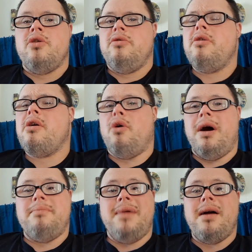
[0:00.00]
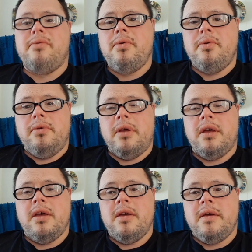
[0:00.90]
No, I'm not rude.
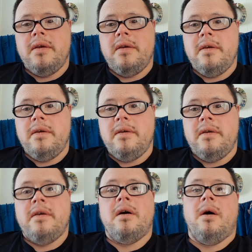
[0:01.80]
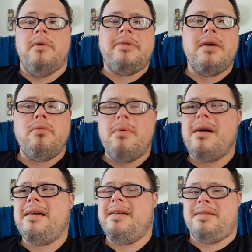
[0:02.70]
All they
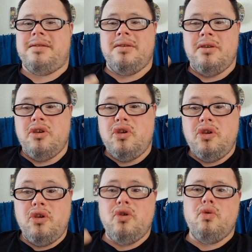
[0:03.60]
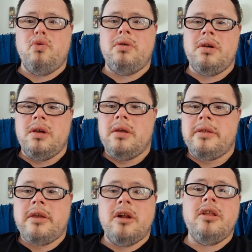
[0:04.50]
want is you
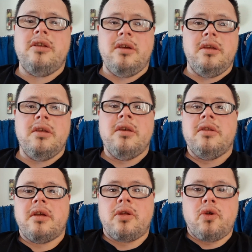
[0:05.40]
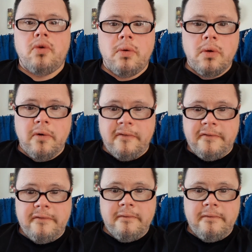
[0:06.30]
telling the truth.